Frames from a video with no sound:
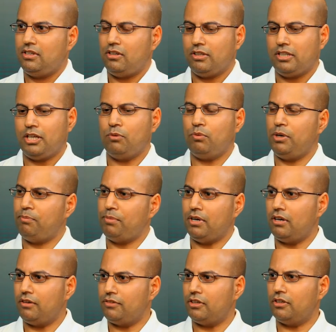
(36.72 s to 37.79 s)
Okay, we're
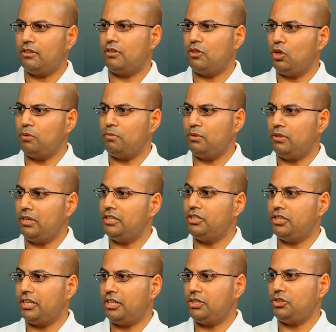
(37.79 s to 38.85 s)
part of the Global
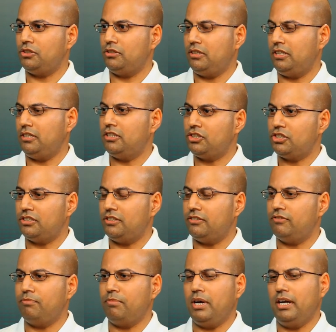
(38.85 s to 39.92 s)
Education
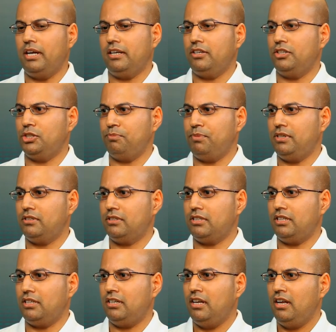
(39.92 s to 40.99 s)
Initiative by
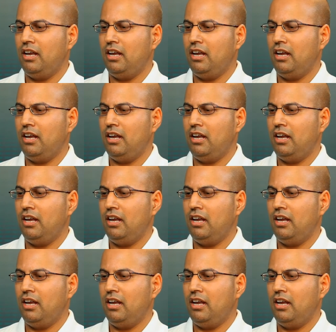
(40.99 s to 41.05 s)
Kaspersky.